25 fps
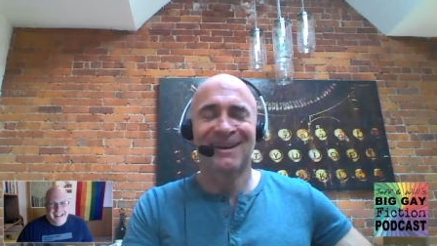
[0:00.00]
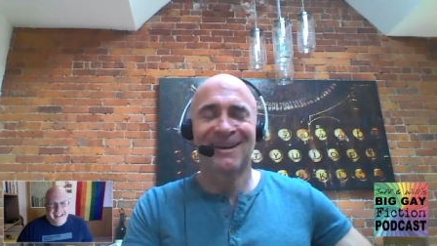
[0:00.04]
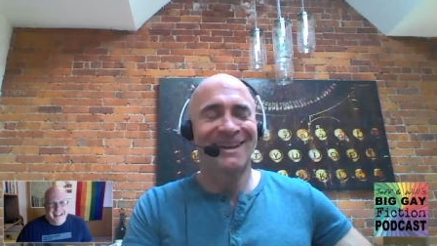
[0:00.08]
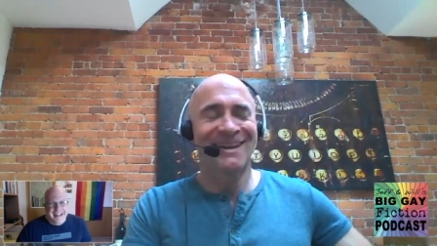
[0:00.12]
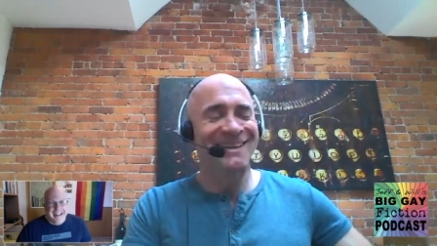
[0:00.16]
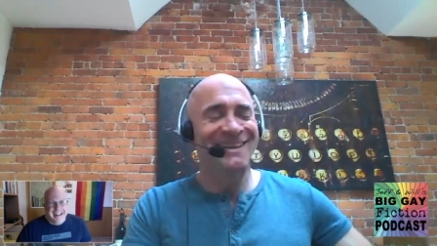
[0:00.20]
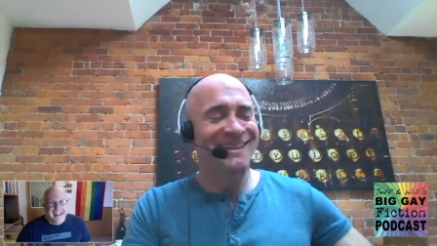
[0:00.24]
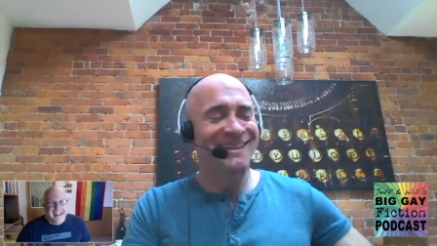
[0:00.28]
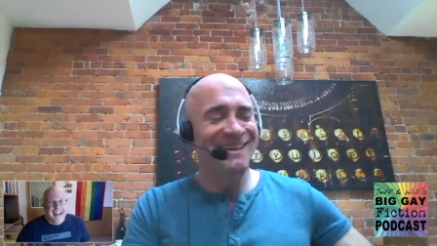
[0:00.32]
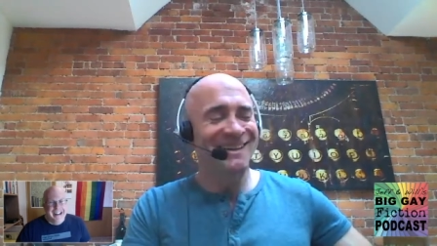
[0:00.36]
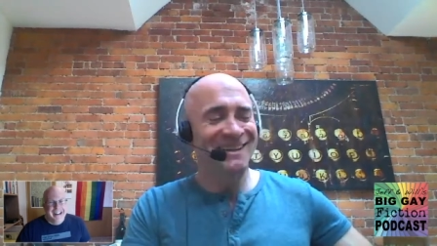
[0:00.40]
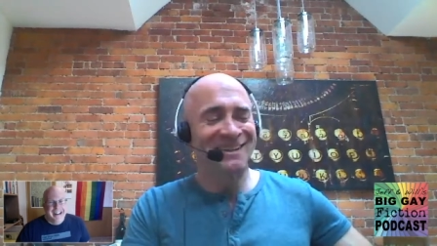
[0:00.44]

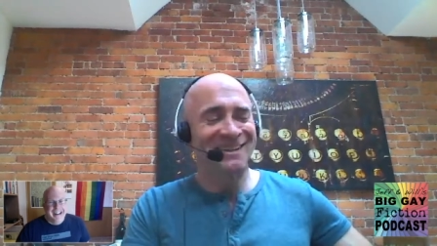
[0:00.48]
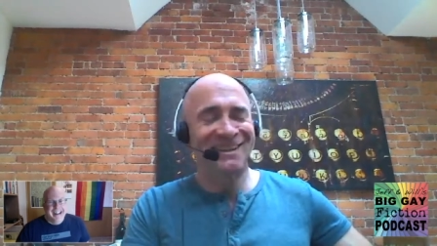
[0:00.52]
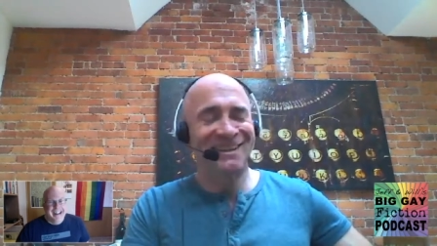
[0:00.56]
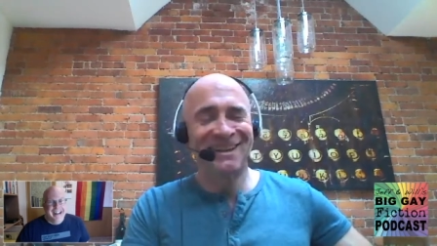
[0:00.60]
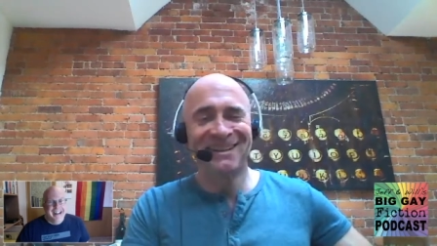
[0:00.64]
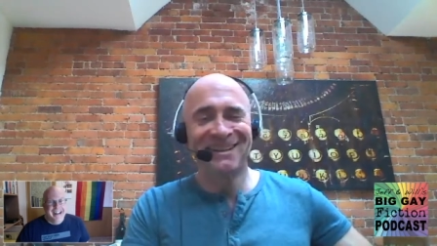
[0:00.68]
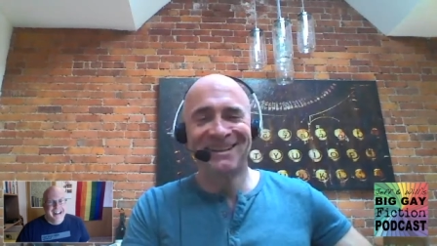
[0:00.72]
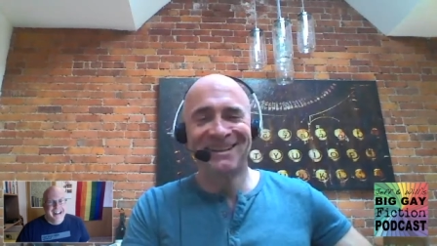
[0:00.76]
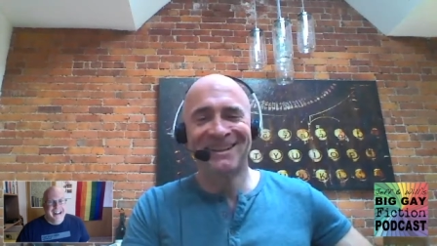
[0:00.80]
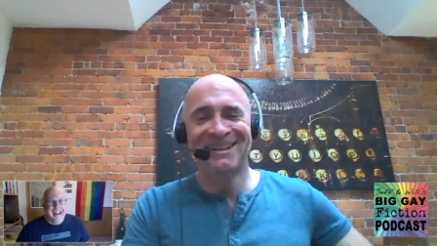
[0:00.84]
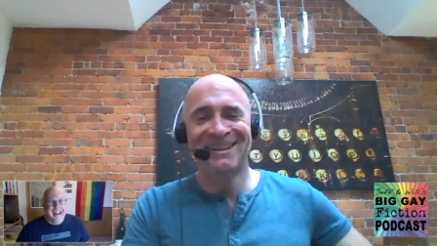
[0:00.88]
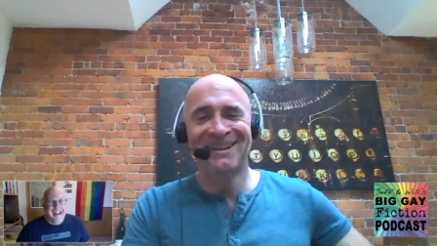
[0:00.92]

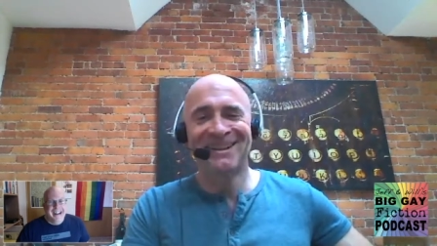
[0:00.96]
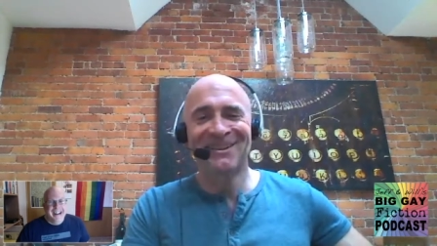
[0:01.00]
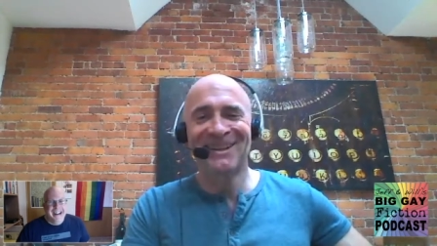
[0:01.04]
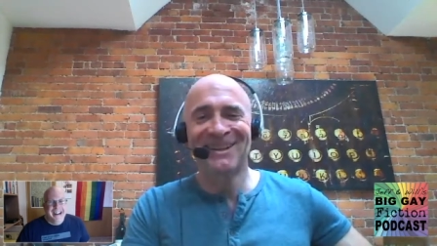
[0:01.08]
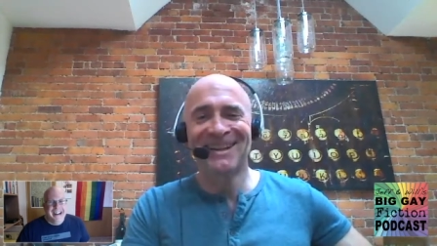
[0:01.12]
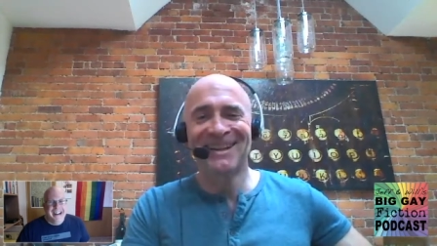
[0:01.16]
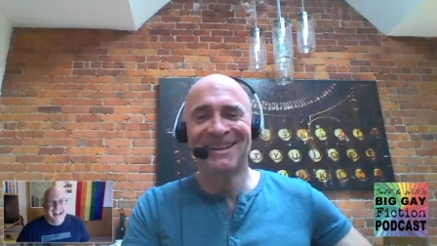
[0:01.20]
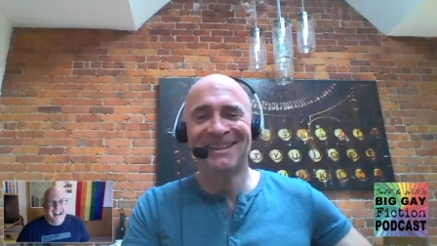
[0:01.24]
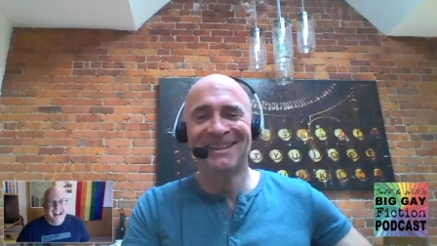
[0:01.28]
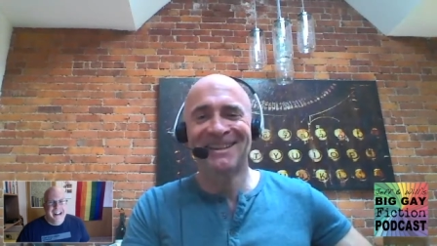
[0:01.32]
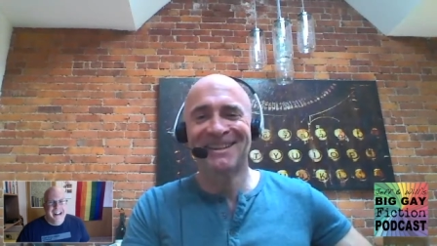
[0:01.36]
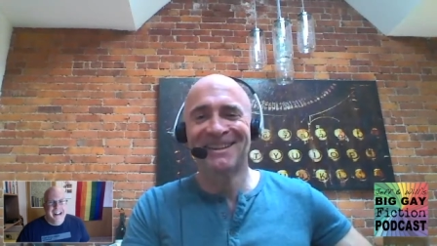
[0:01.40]
It
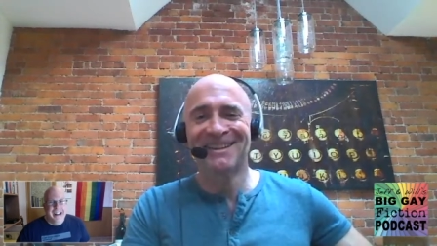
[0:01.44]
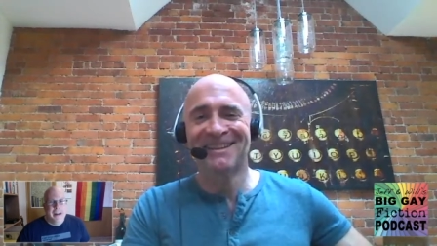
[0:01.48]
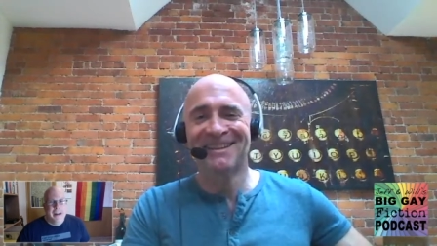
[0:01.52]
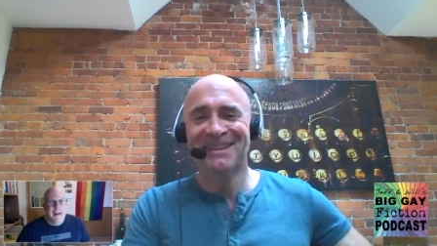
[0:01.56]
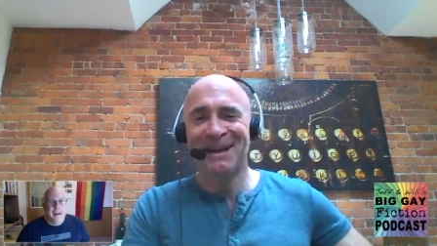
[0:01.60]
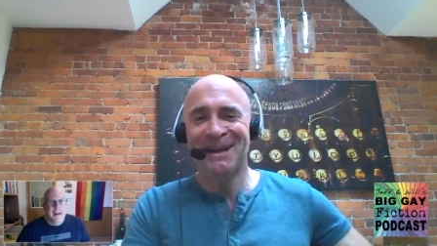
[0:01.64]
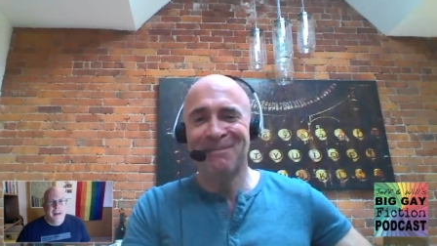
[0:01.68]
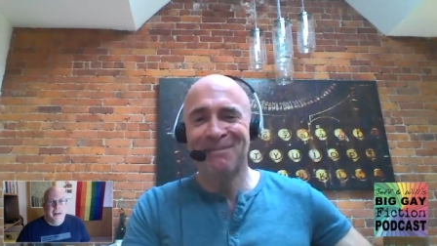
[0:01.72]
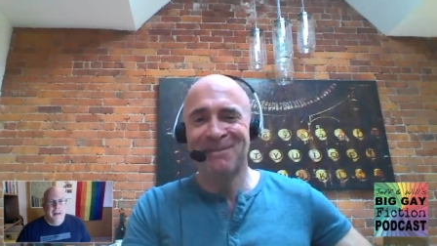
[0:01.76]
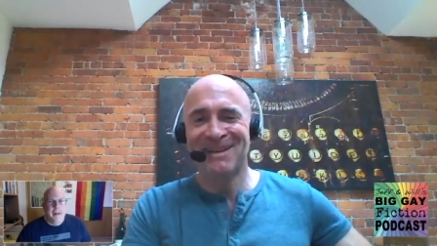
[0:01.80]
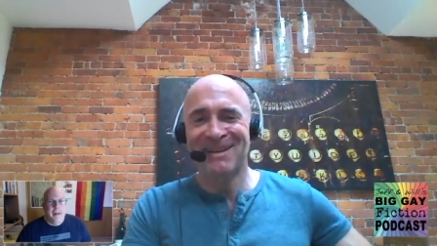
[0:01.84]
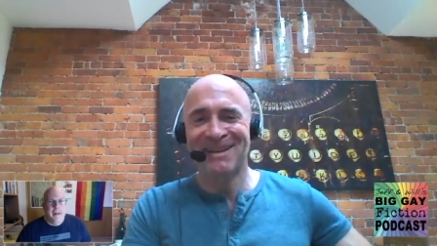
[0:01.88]
certainly is this
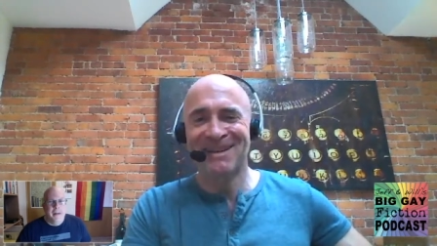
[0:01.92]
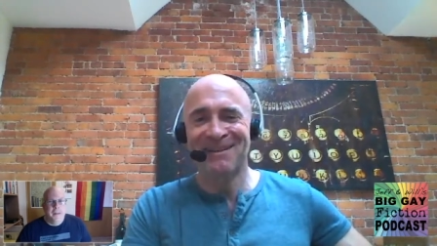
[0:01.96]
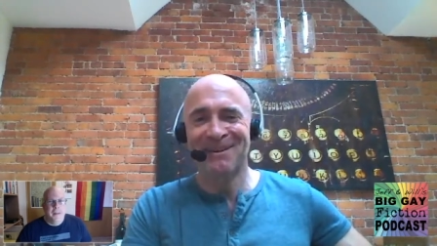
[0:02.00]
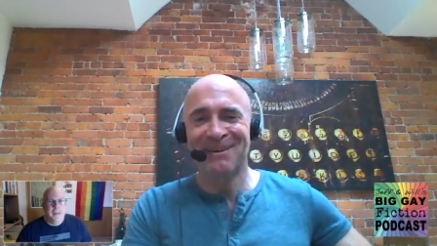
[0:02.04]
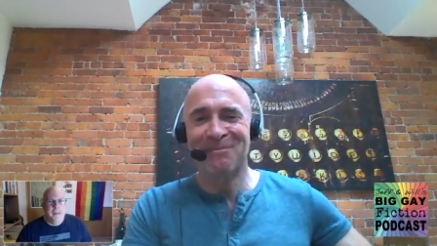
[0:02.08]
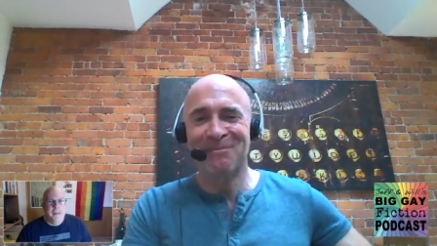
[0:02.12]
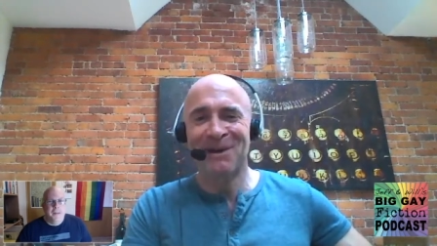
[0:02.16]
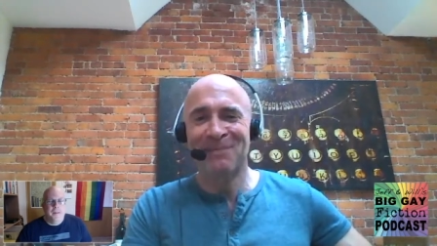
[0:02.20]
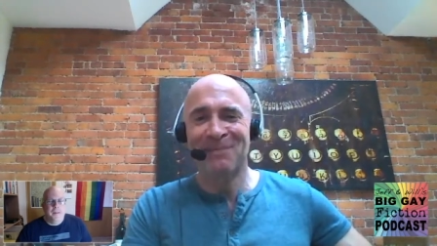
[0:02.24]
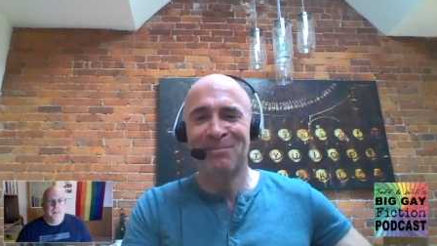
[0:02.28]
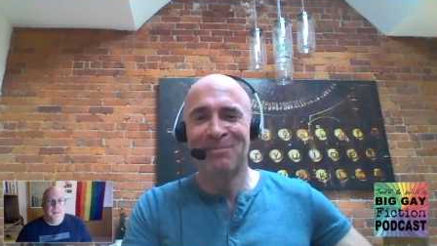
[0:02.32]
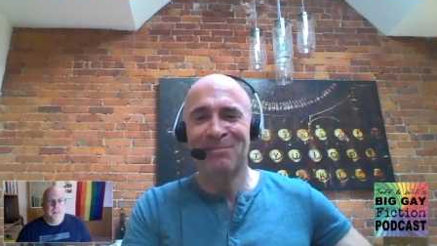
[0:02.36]
time of year,
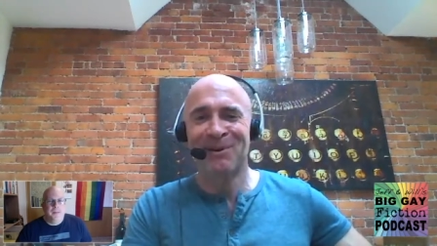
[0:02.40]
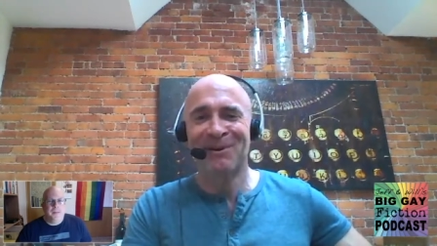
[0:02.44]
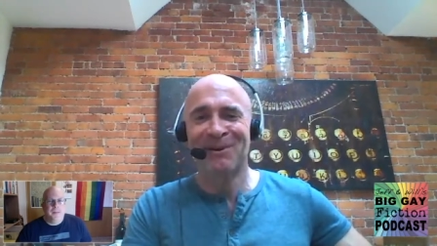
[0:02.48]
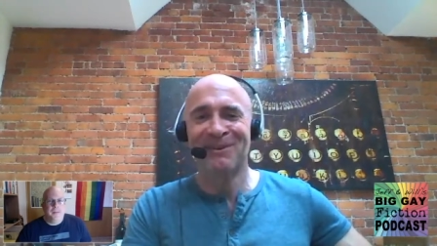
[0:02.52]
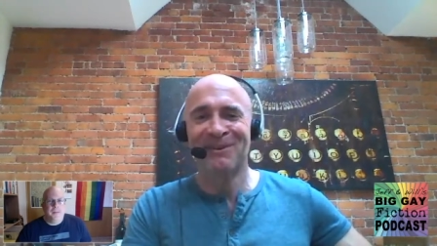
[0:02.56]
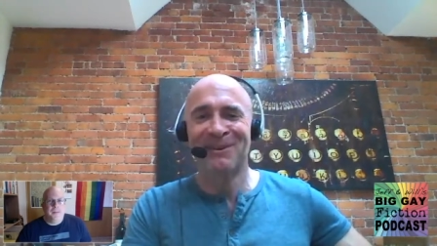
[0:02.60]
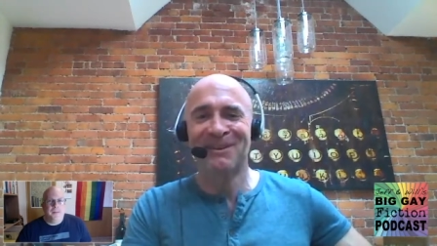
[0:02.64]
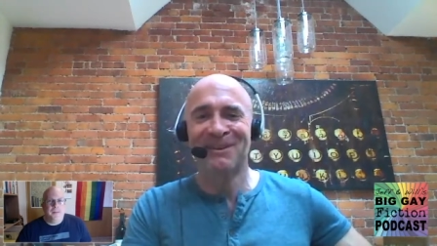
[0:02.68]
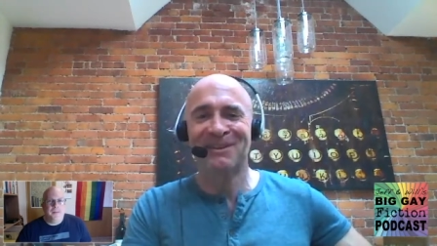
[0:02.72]
and my partner,